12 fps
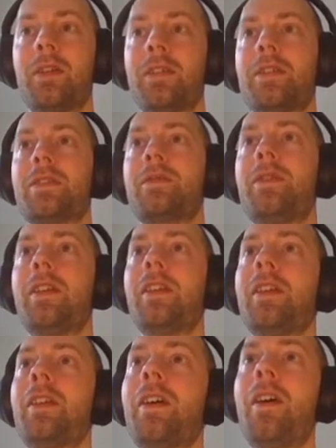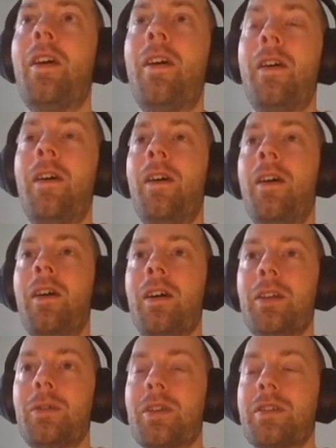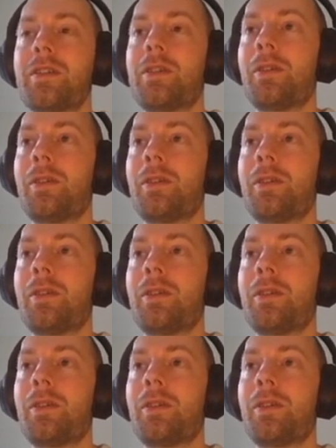this thing, you can see